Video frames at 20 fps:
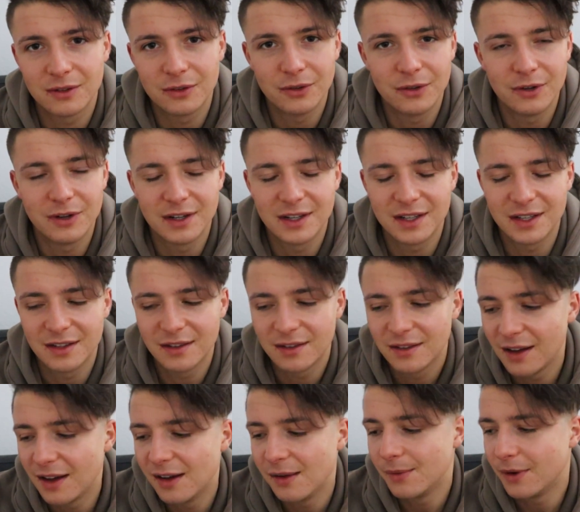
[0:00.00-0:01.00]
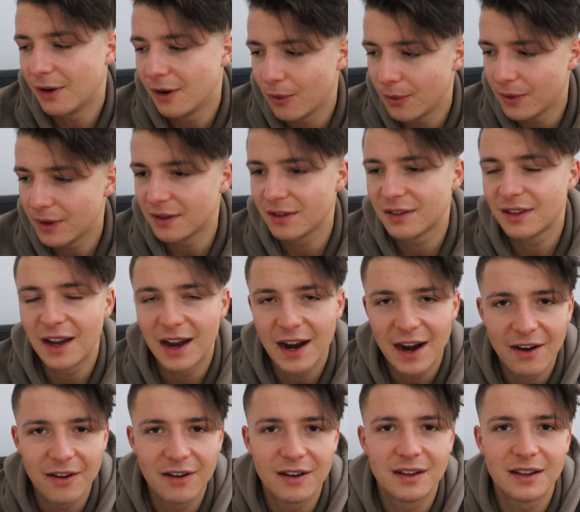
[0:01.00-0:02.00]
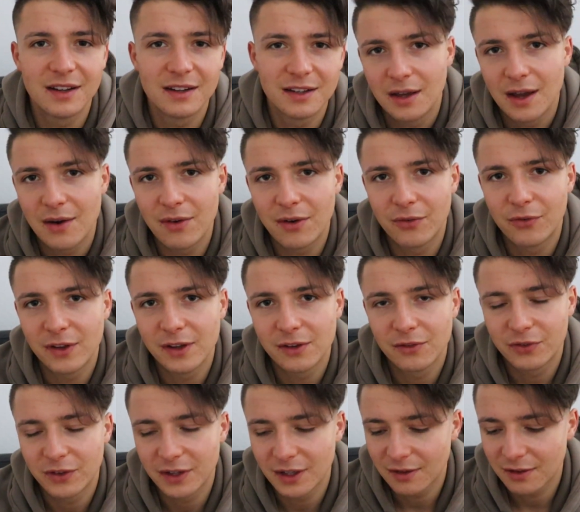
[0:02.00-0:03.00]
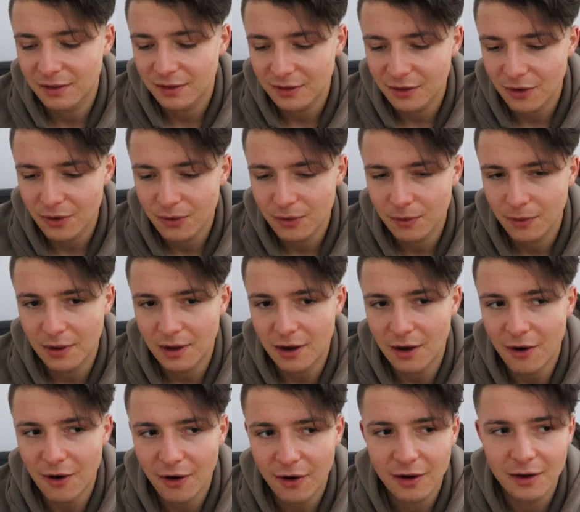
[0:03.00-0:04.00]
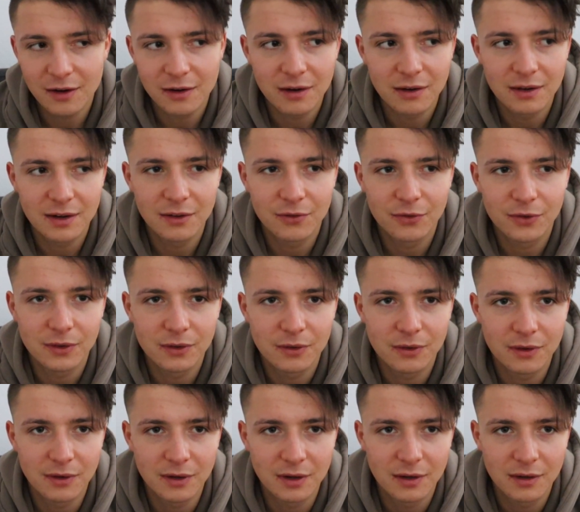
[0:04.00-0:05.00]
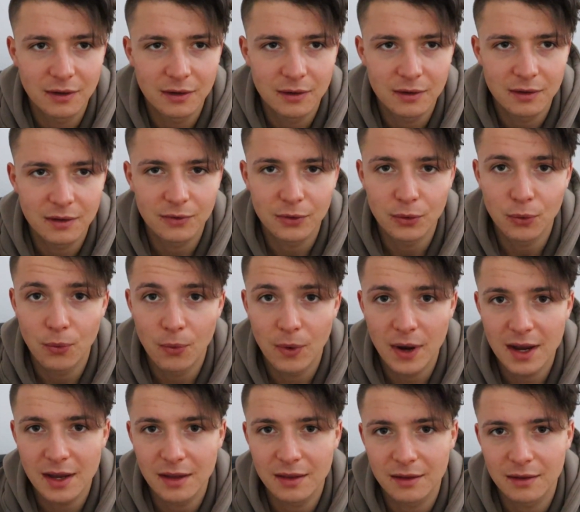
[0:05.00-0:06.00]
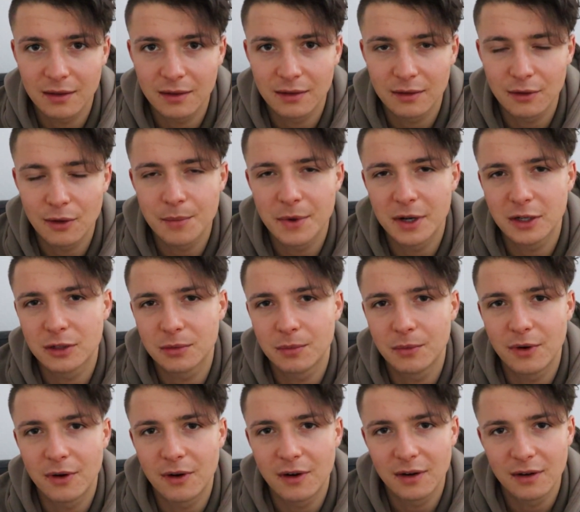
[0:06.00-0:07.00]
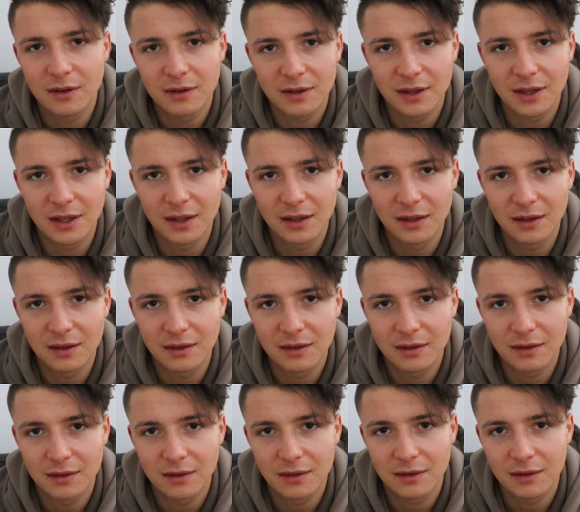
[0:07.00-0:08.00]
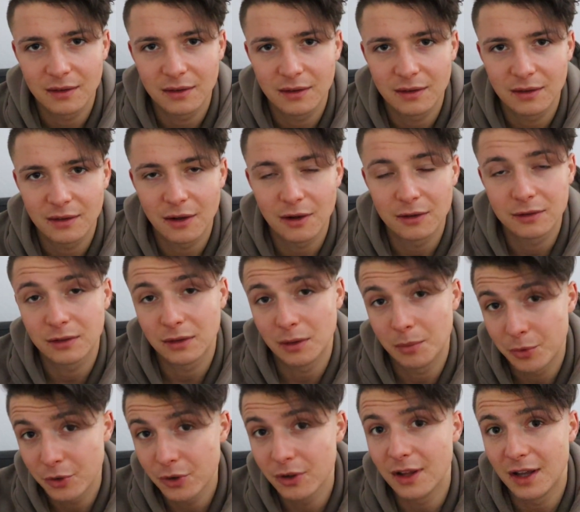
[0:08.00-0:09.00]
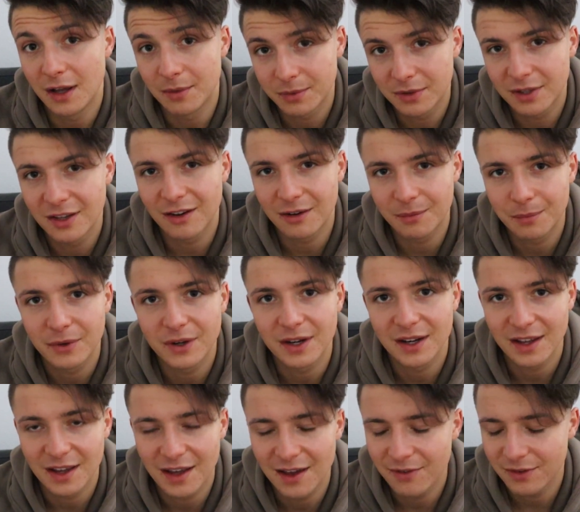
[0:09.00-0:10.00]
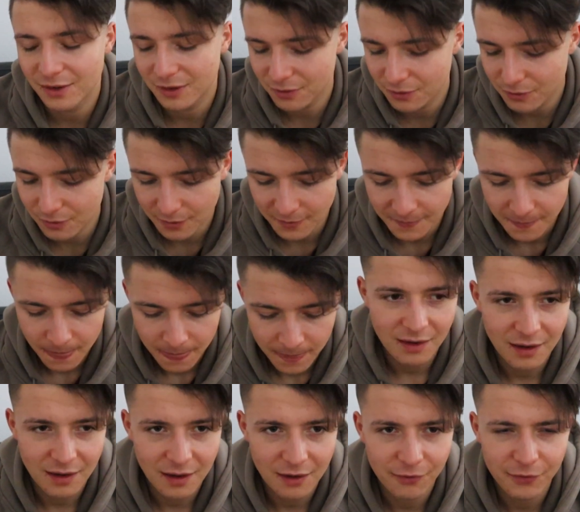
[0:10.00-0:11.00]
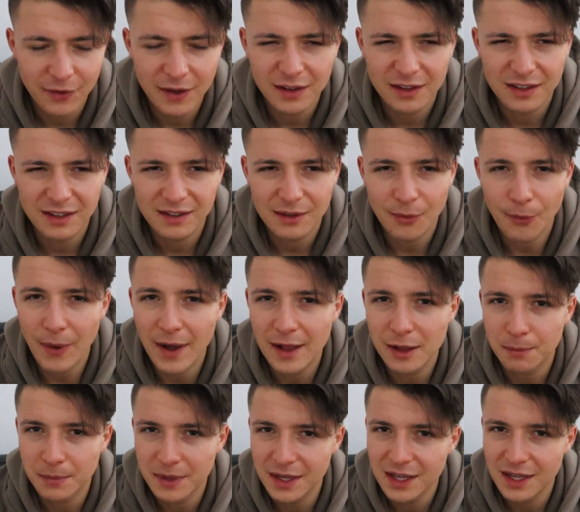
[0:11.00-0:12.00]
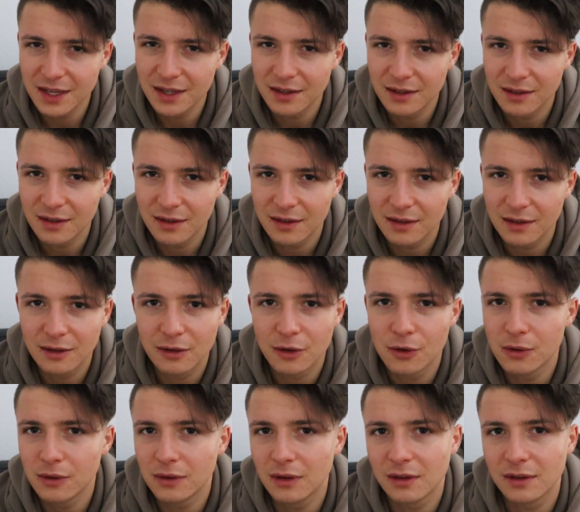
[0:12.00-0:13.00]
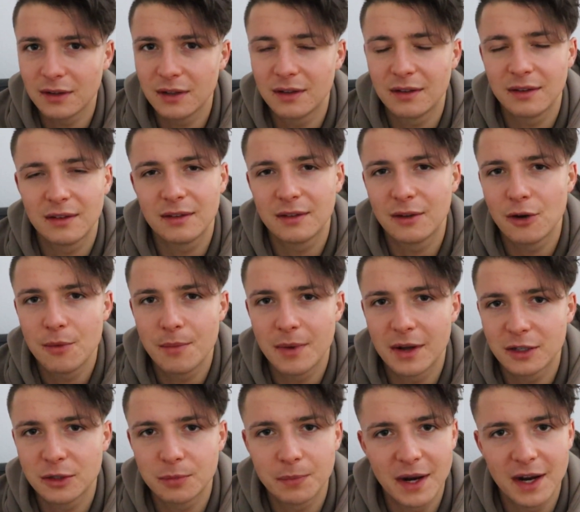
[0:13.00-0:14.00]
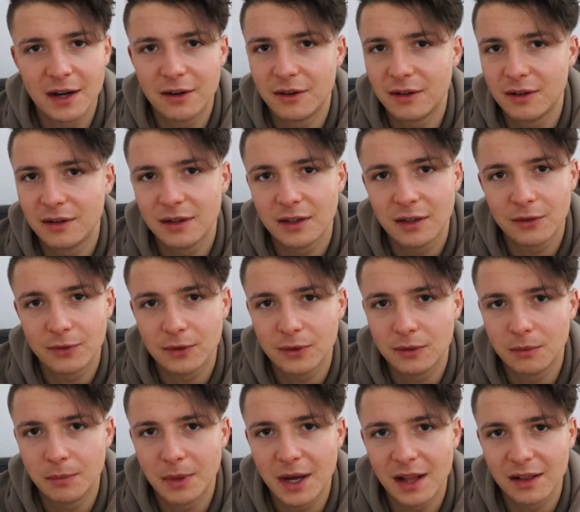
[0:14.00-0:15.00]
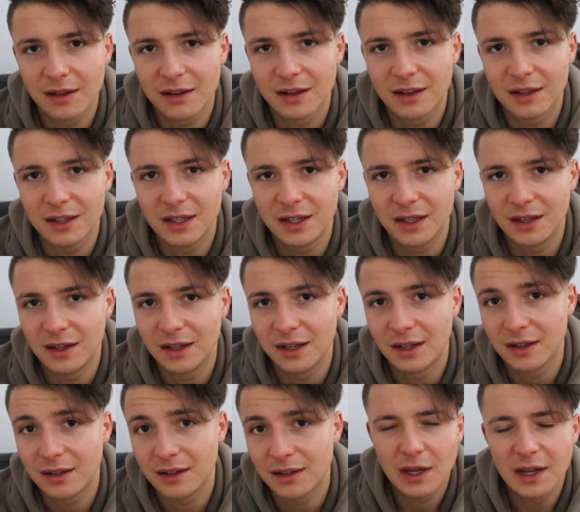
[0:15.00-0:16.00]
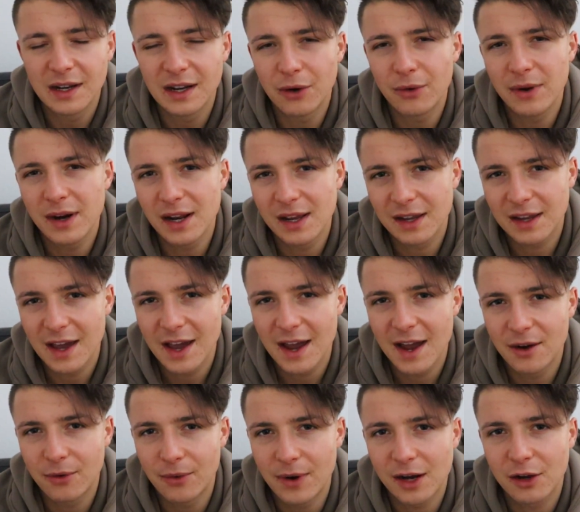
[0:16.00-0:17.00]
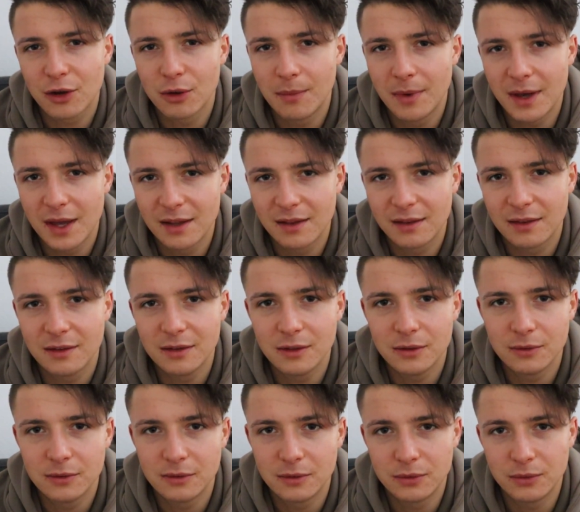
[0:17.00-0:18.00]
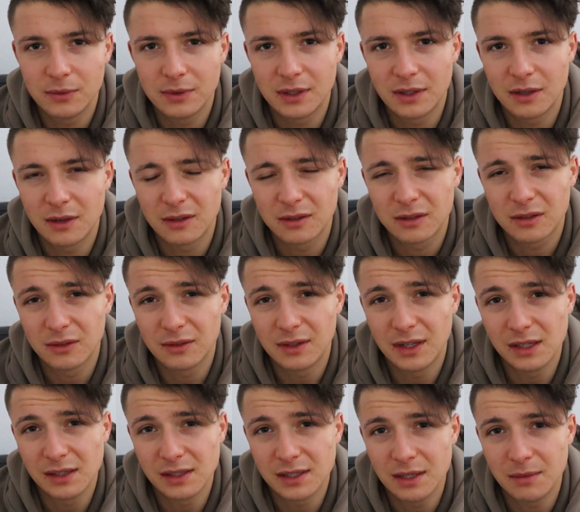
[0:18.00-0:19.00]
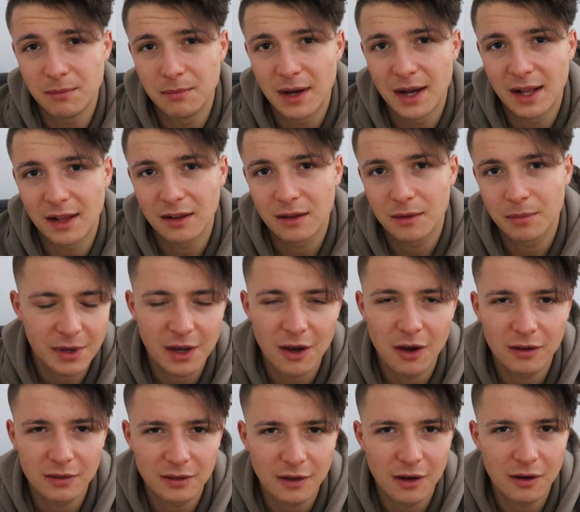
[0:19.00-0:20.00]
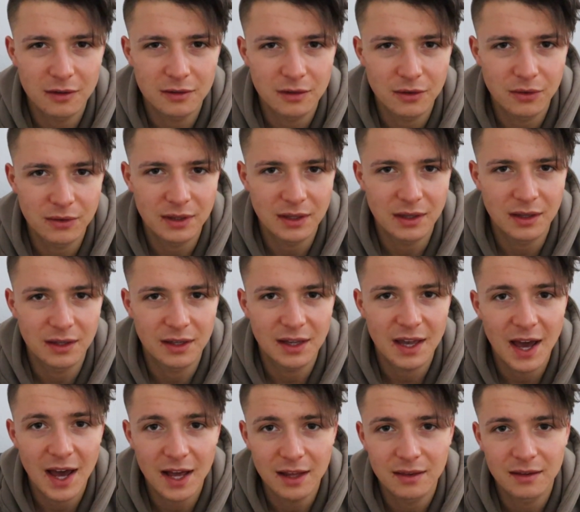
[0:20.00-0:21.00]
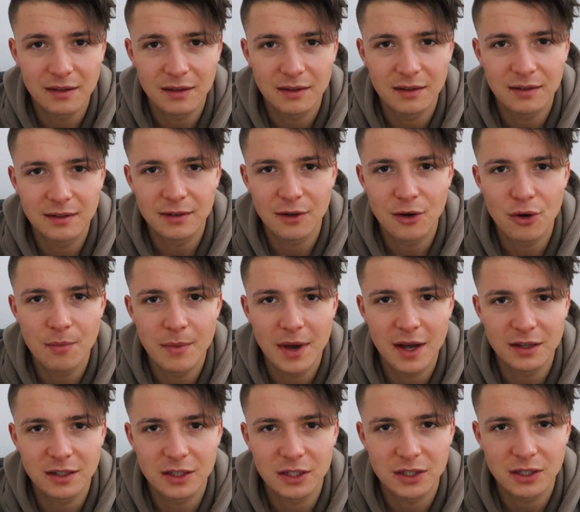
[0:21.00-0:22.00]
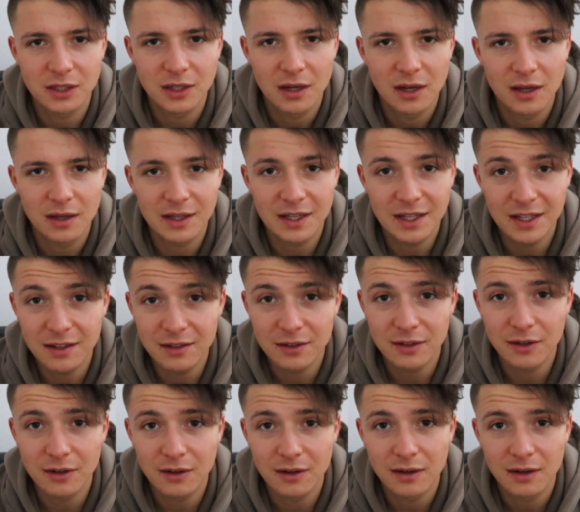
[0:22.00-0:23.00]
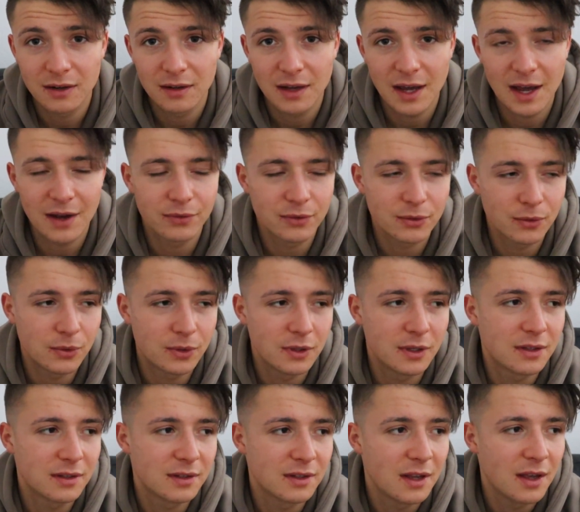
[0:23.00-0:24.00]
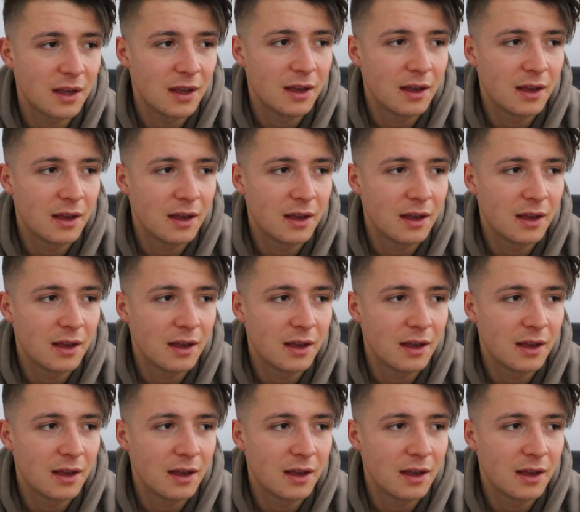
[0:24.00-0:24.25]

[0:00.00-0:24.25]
dirty I'm always tired, and everything feels so harder if you weight so much more, and also the pull-ups are pretty heavy too. I think the well-being in total is so much better if you bulk clean, and I really can recommend you doing also a lean bulk, because also the cut is so much easier afterwards,